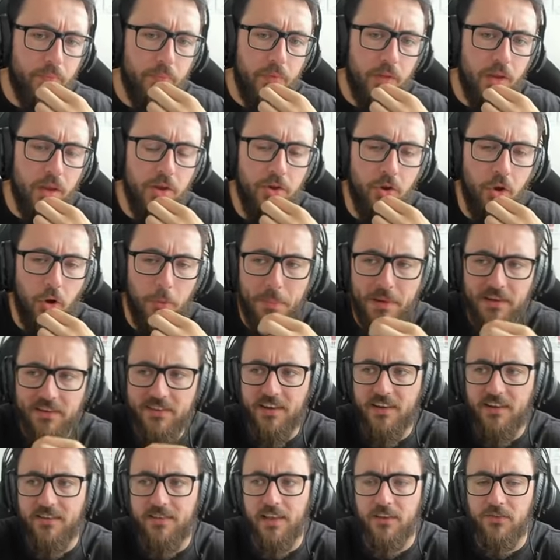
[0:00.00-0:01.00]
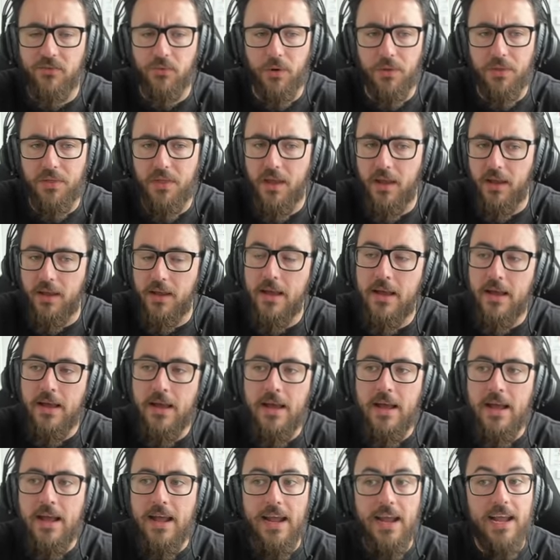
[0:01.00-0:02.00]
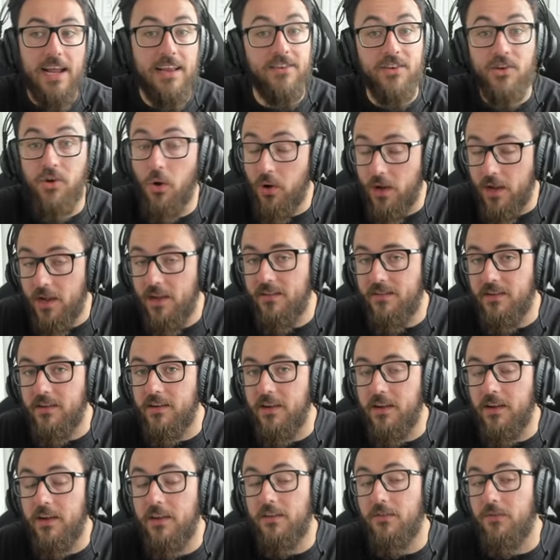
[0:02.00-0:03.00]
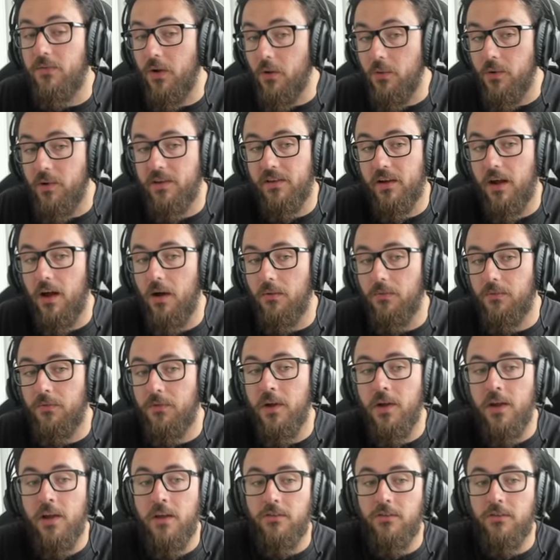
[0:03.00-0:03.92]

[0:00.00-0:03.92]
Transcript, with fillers: you know, biscuits, that sort of thing it's not easy. It's very tough.